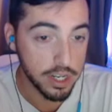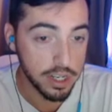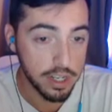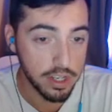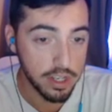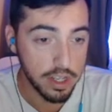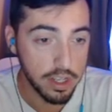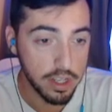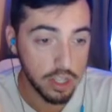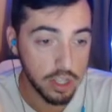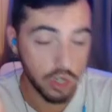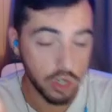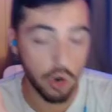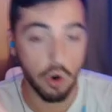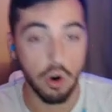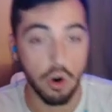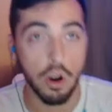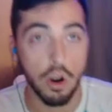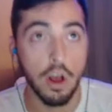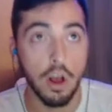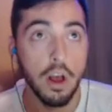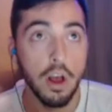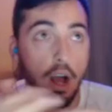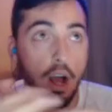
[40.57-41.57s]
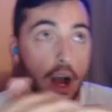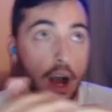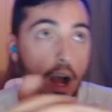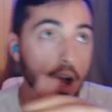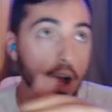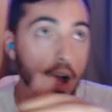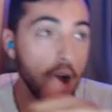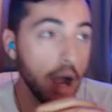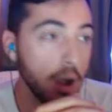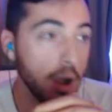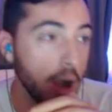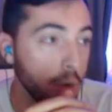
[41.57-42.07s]
that's in this or
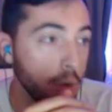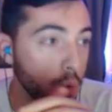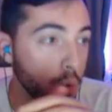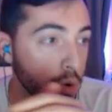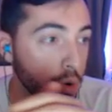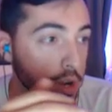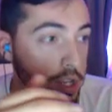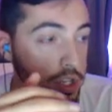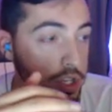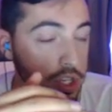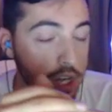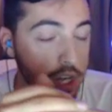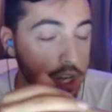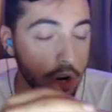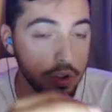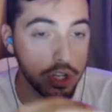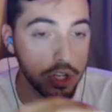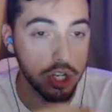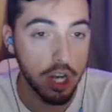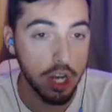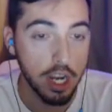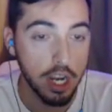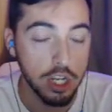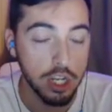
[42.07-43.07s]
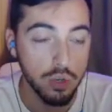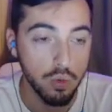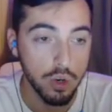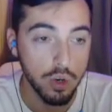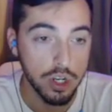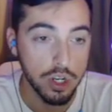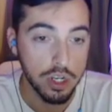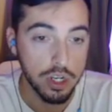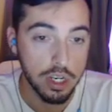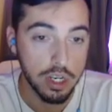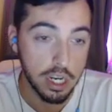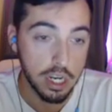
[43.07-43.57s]
i, I won't necessarily change
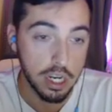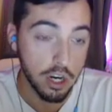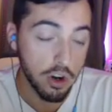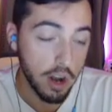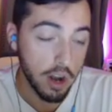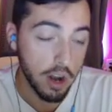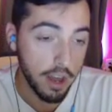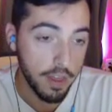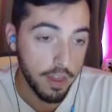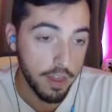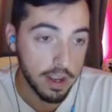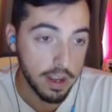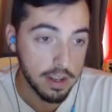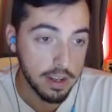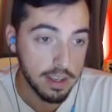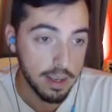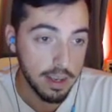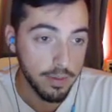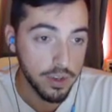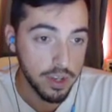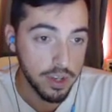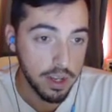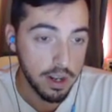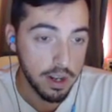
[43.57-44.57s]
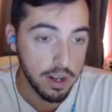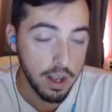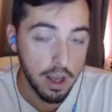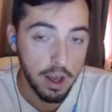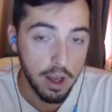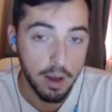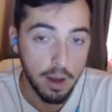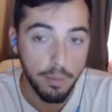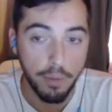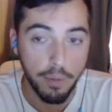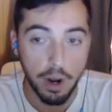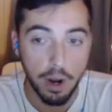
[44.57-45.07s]
what tier i think a team is in
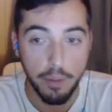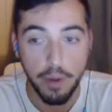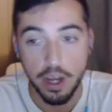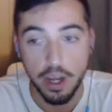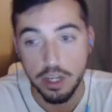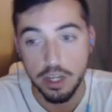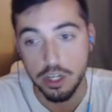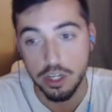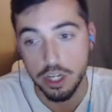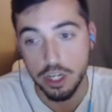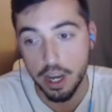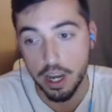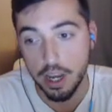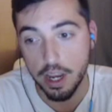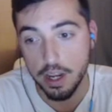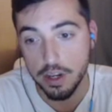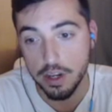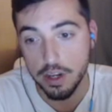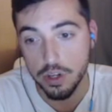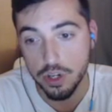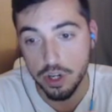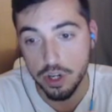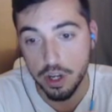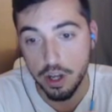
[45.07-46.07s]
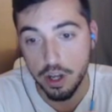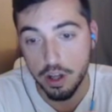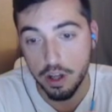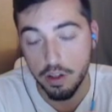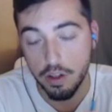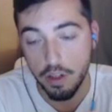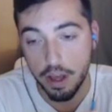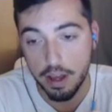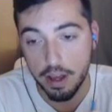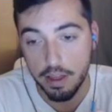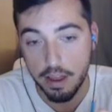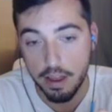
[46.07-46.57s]
but i might change
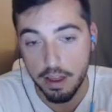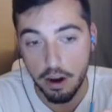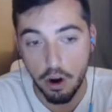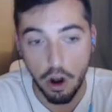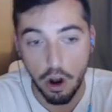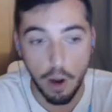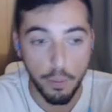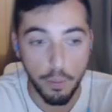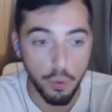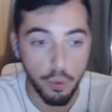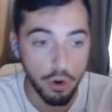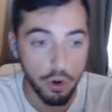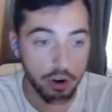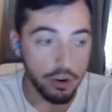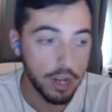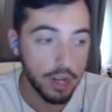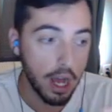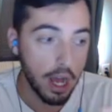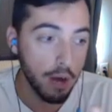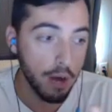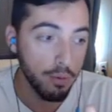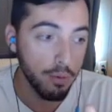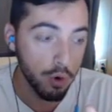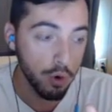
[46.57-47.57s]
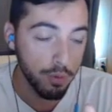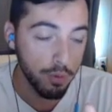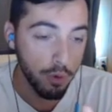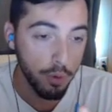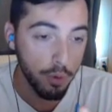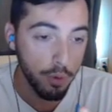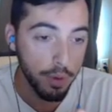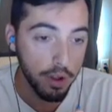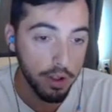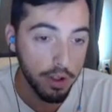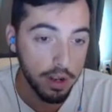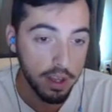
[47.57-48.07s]
like their upward or downward
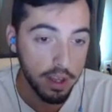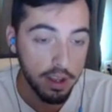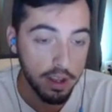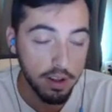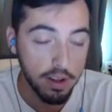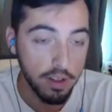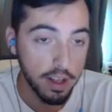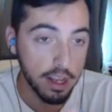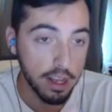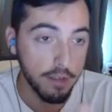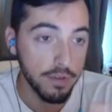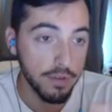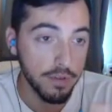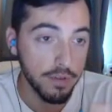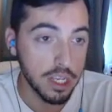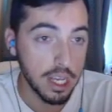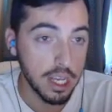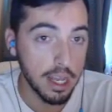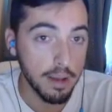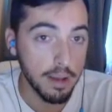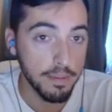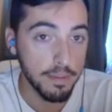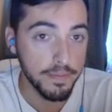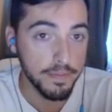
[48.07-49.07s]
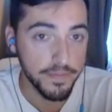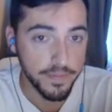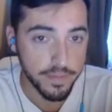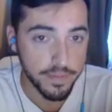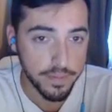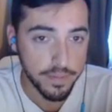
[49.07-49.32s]
mobility like if a team